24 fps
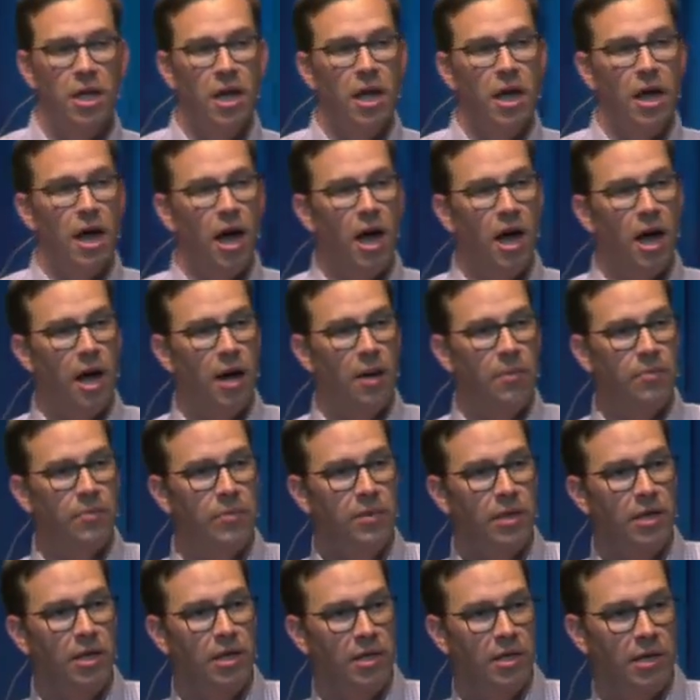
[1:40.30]
Um,
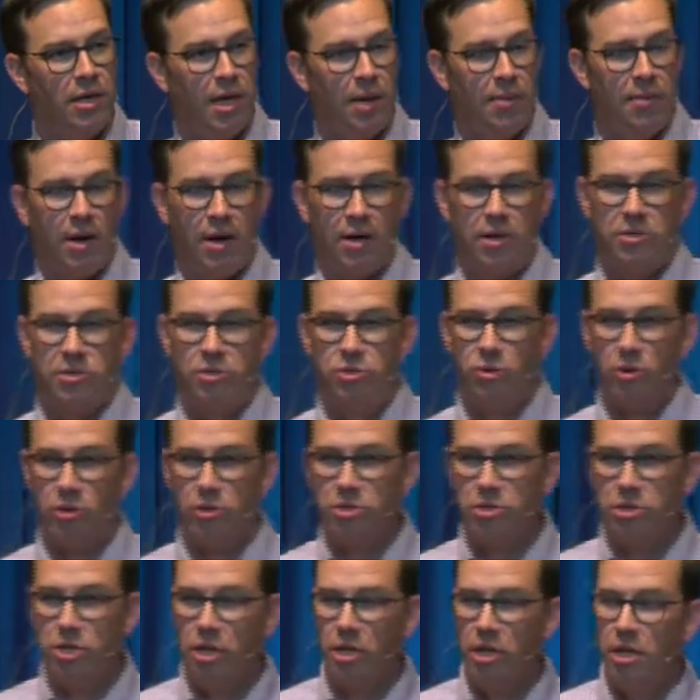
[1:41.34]
he came out of
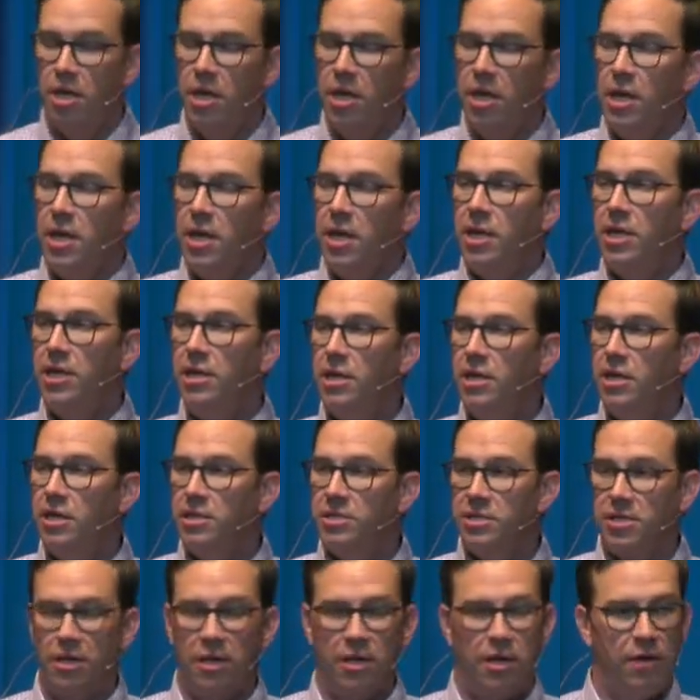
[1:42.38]
Georgia. He is
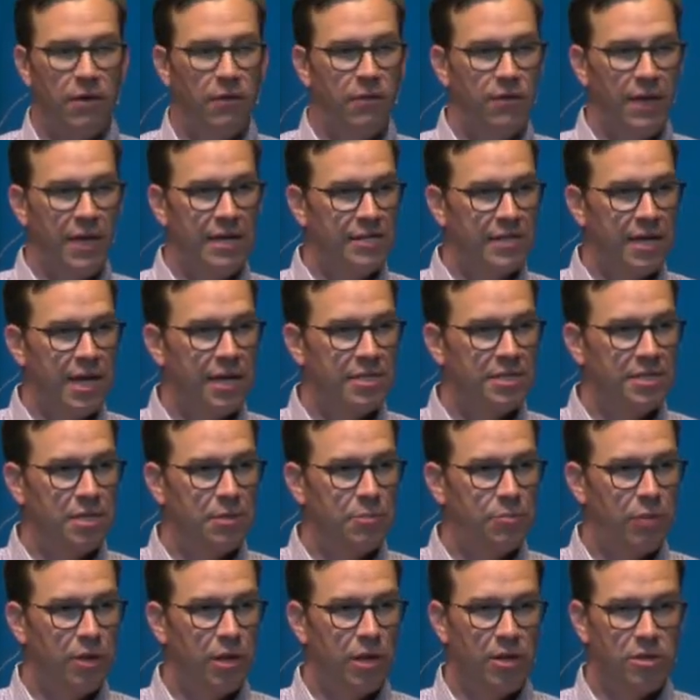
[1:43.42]
a, a fantastic
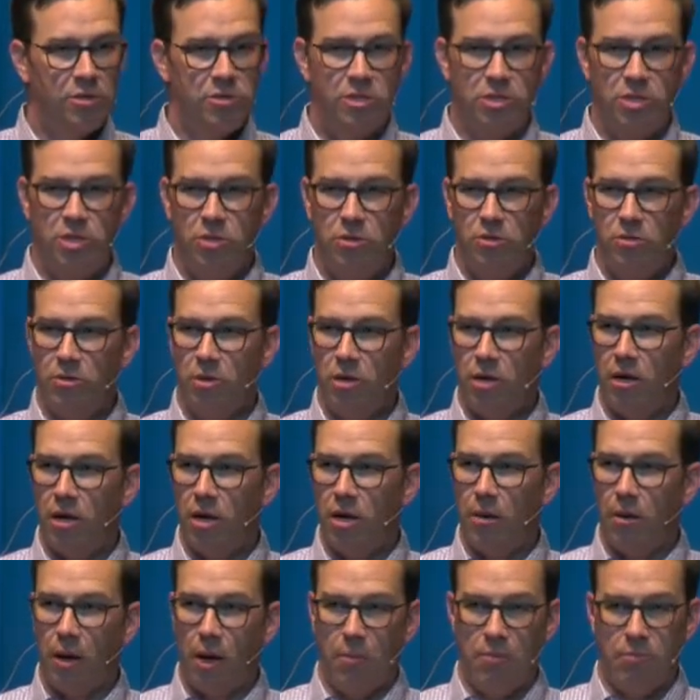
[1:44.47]
player, too, a,
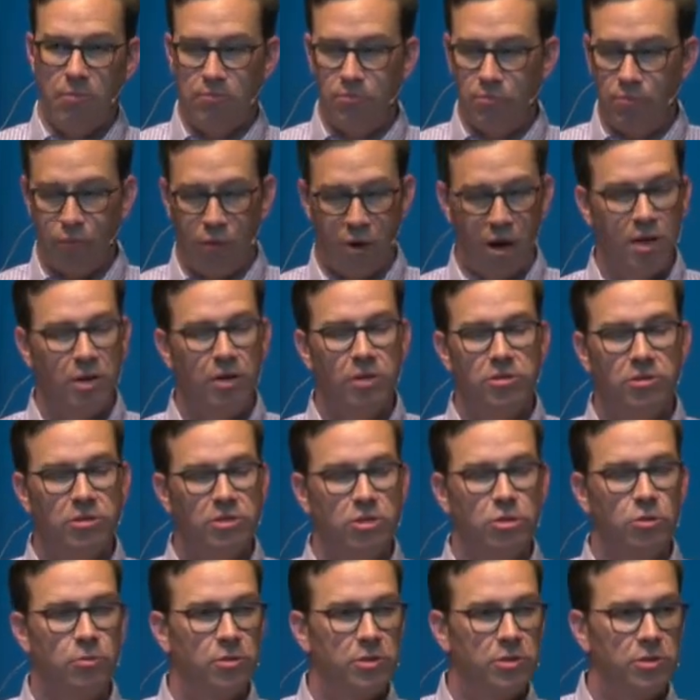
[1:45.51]
a brand new
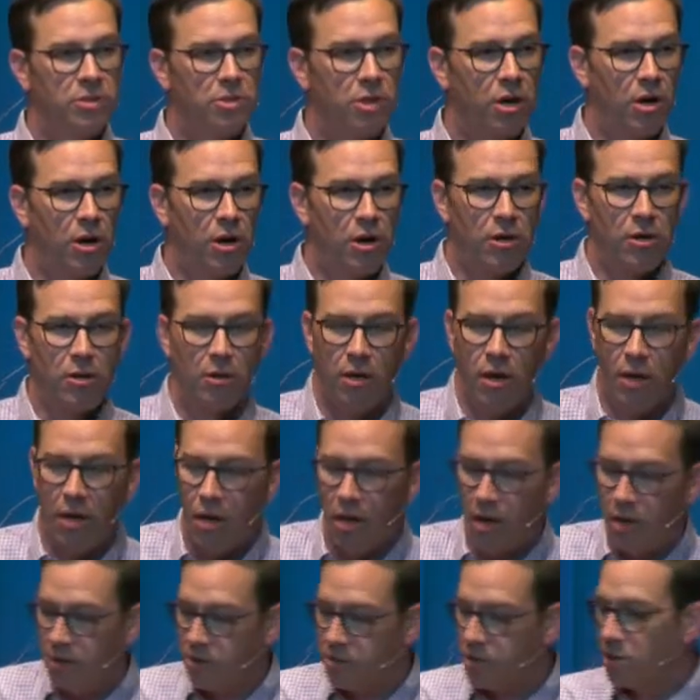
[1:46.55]
superstar, uh,
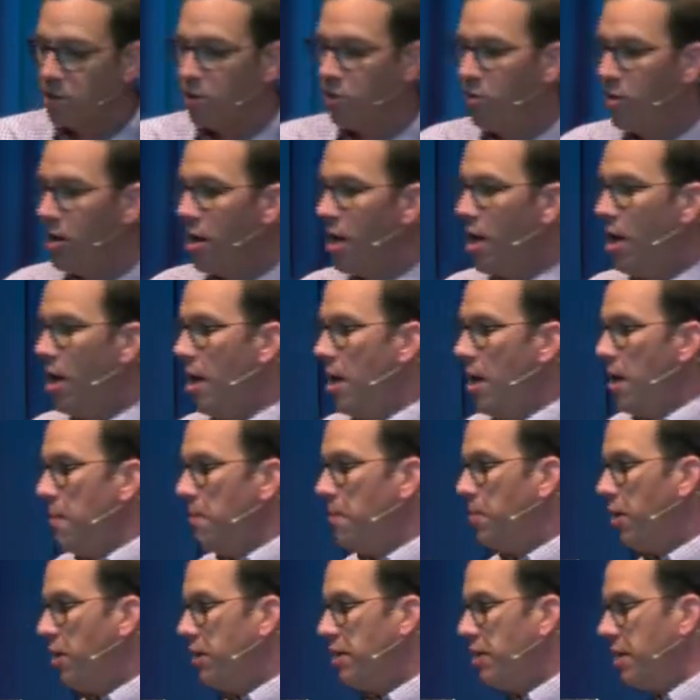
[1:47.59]
also.
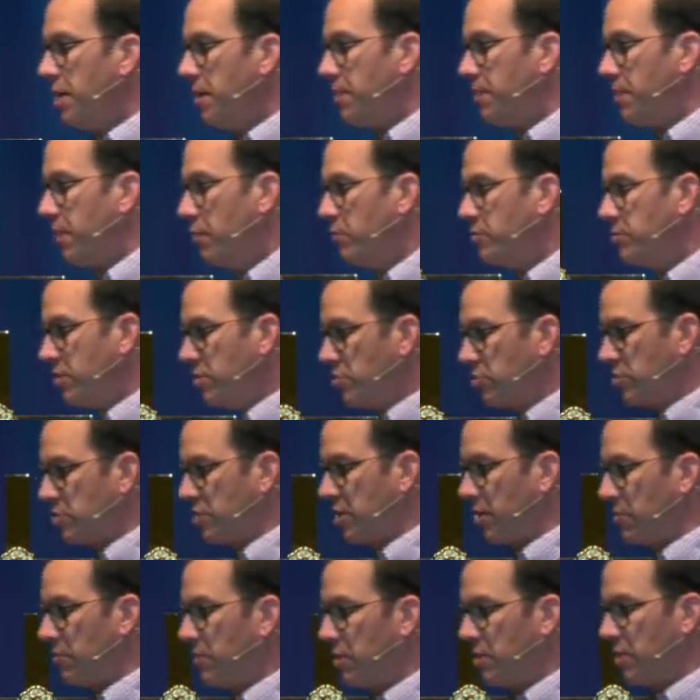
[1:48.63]
But it was
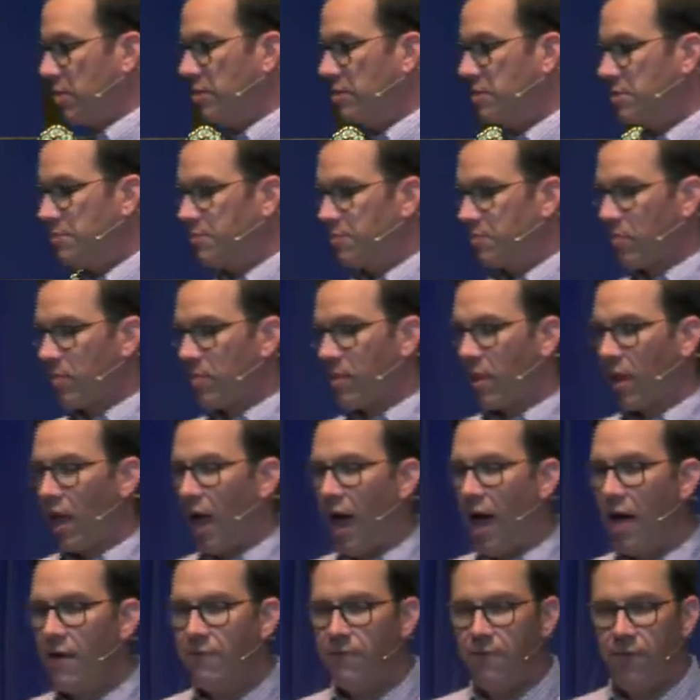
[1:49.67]
interesting because
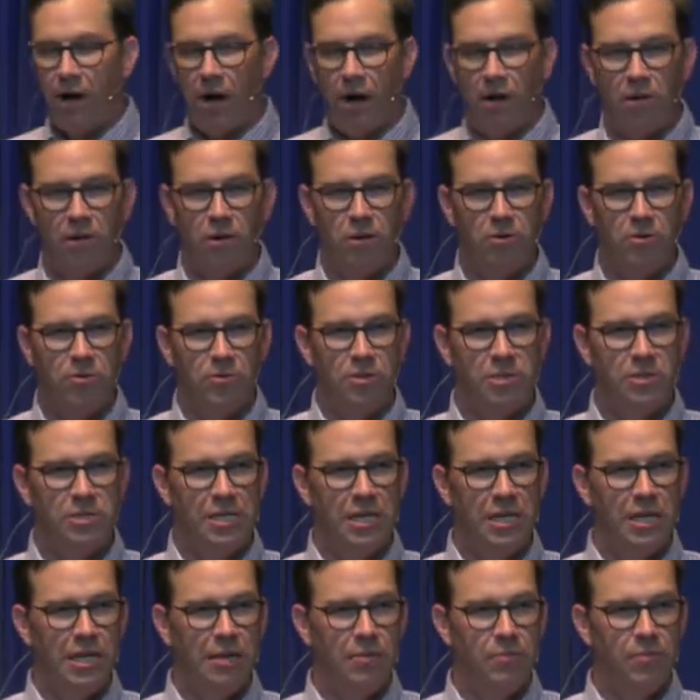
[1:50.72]
I follow the
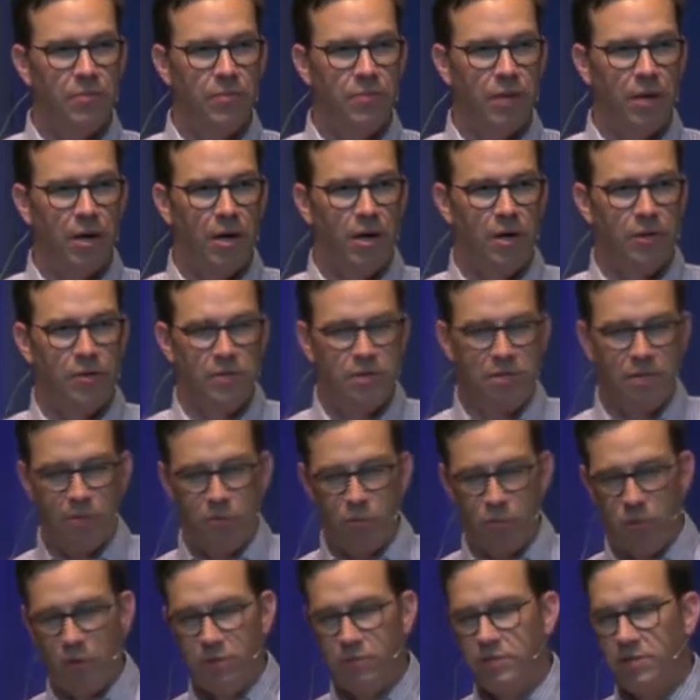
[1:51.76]
team, uh, the
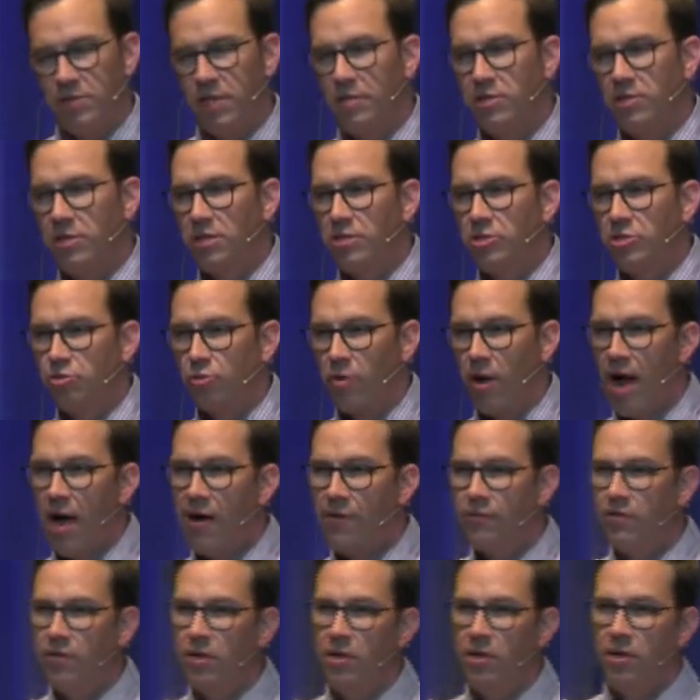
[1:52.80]
Timberwolves, that, that
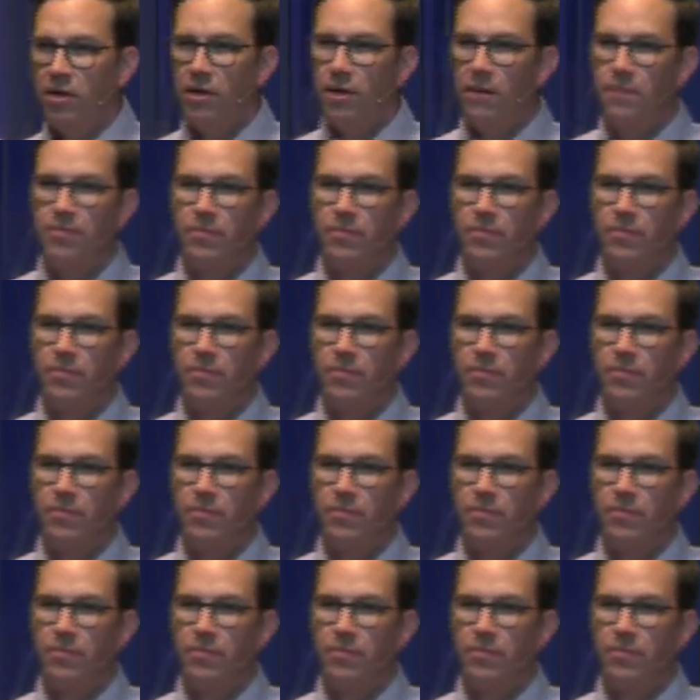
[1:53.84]
drafted